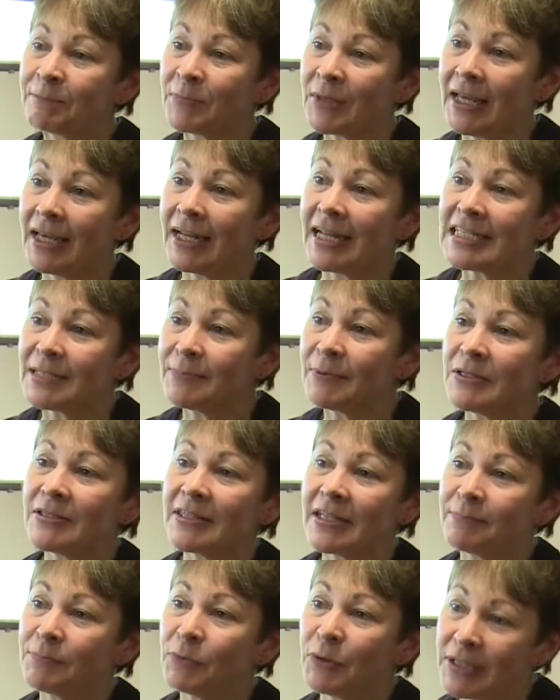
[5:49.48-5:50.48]
And I suppose
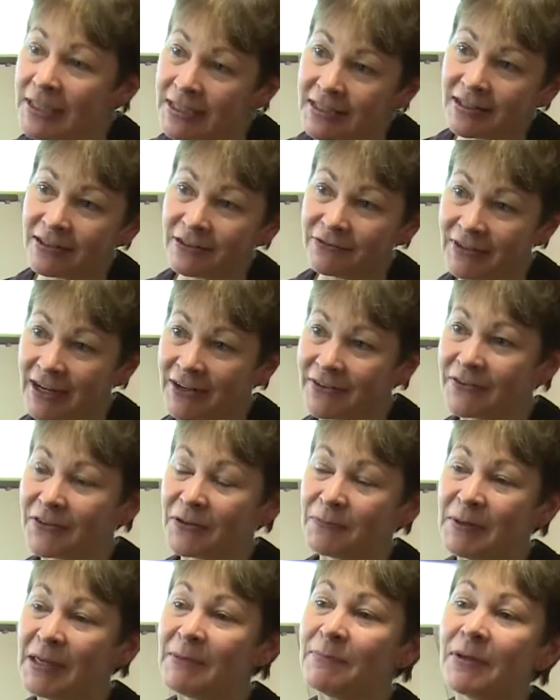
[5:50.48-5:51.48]
that points to the fact that the
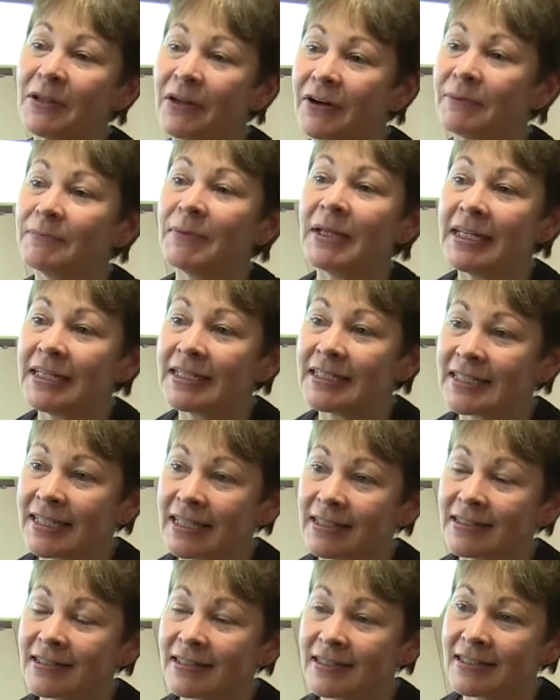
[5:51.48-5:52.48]
people are, in many
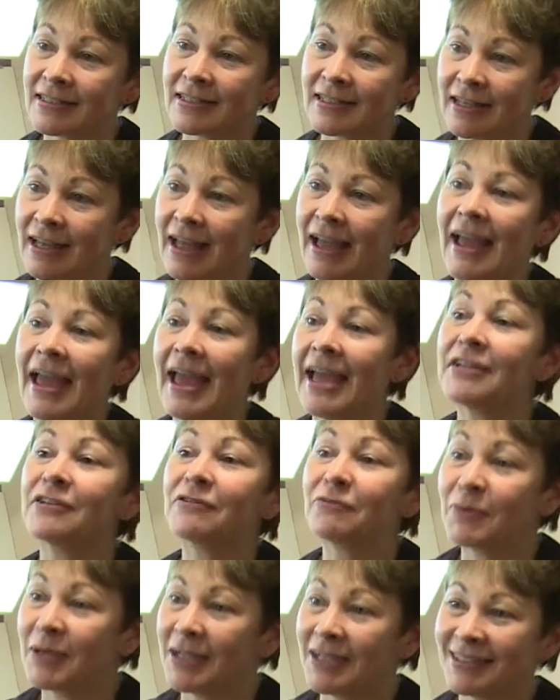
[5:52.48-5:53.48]
senses, ahead
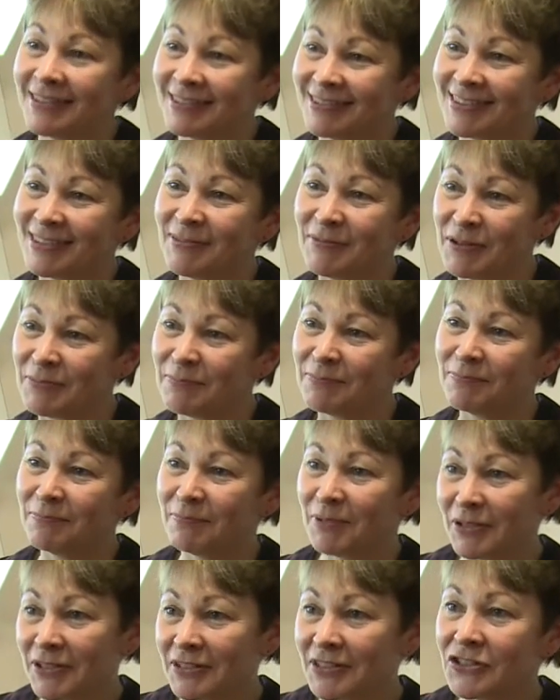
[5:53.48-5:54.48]
of where some of the
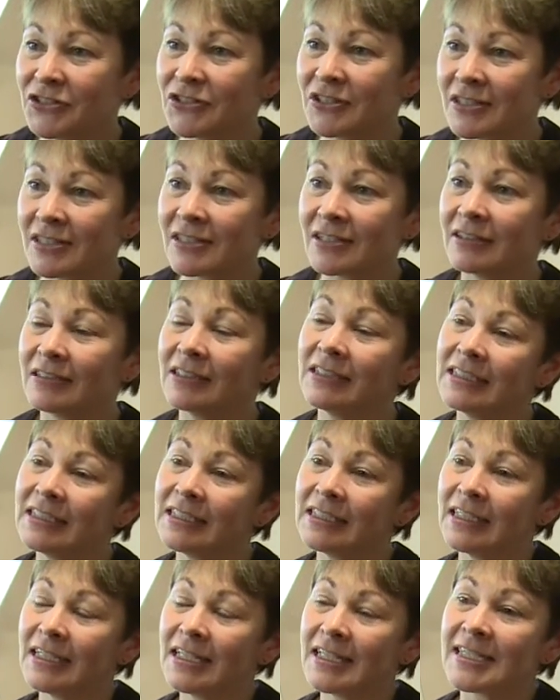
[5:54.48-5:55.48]
politicians are.
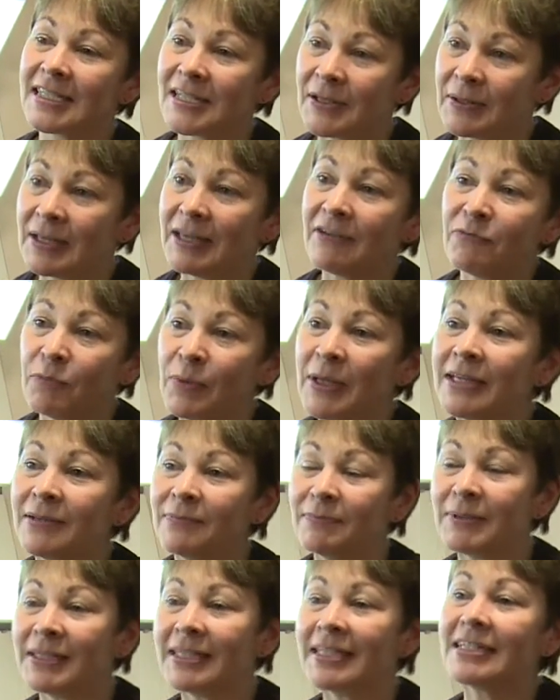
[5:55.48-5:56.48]
So if we can
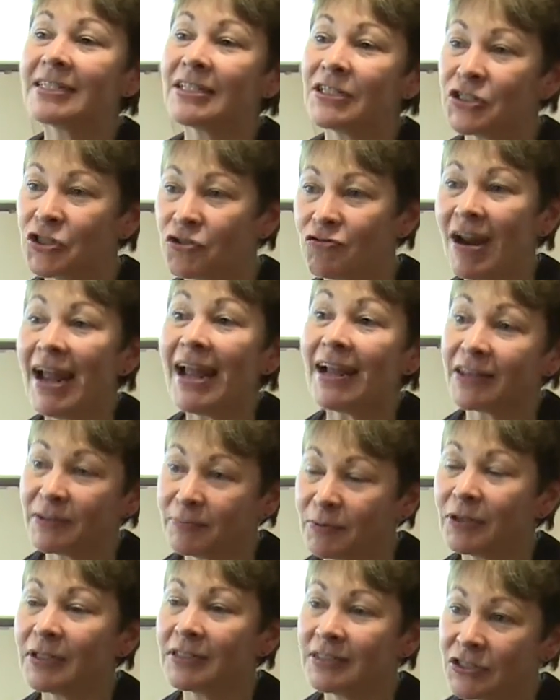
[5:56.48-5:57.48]
begin to drag the
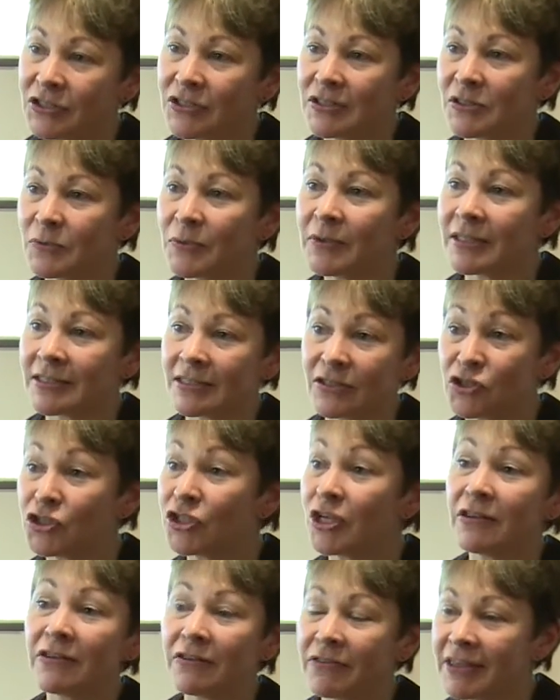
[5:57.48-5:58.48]
politicians with us and
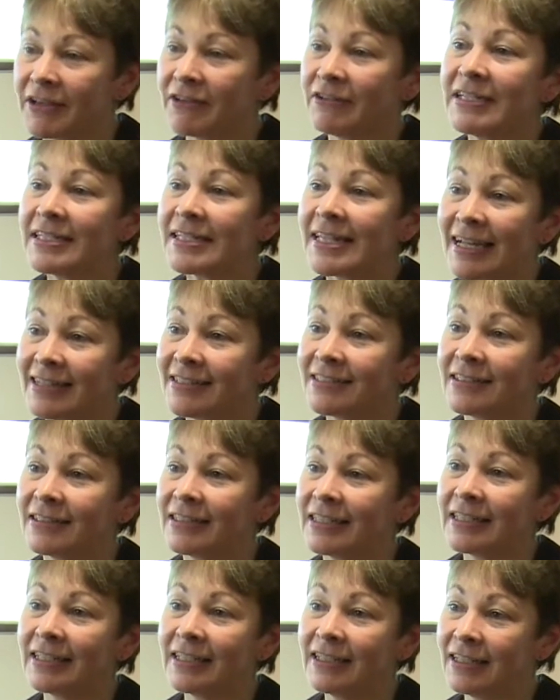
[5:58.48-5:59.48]
show that there is
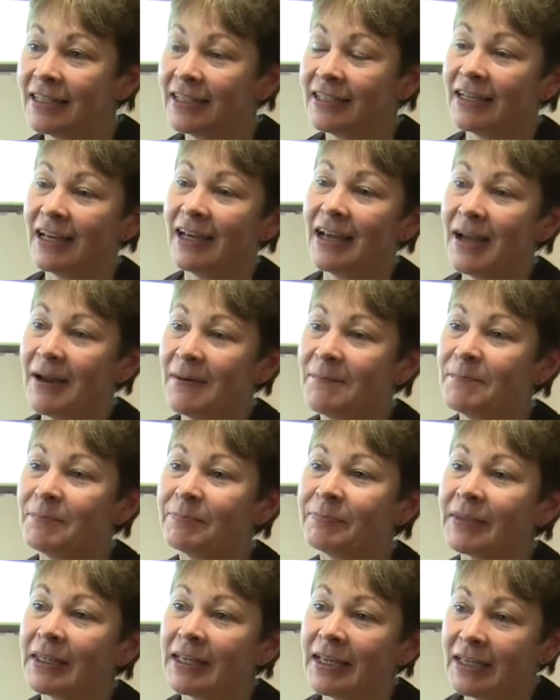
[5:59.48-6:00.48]
actually, a
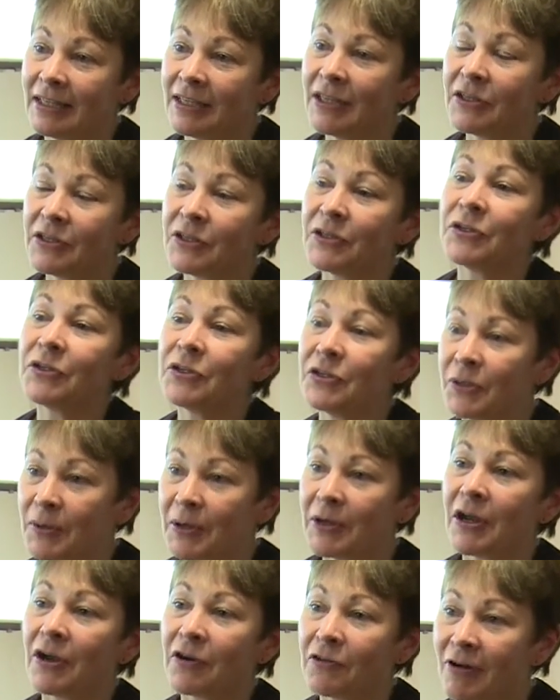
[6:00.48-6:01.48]

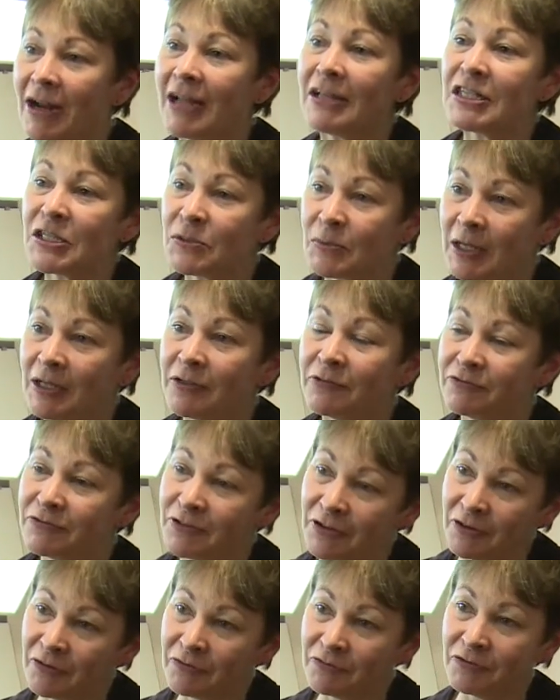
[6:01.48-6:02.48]
groundswell
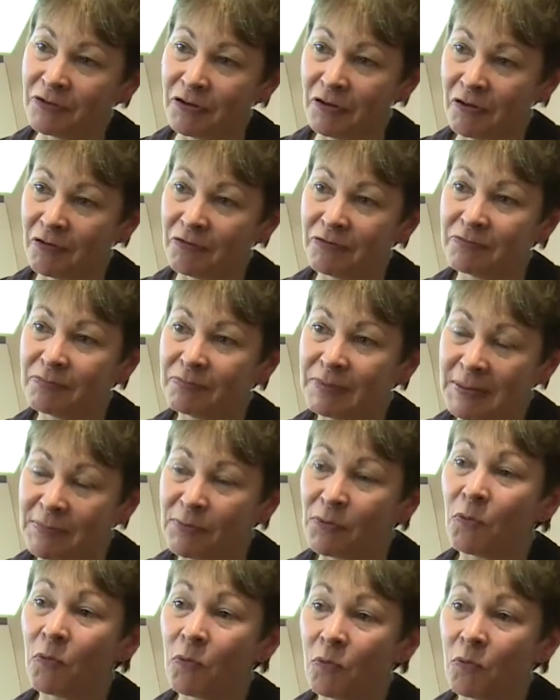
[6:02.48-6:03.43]
of people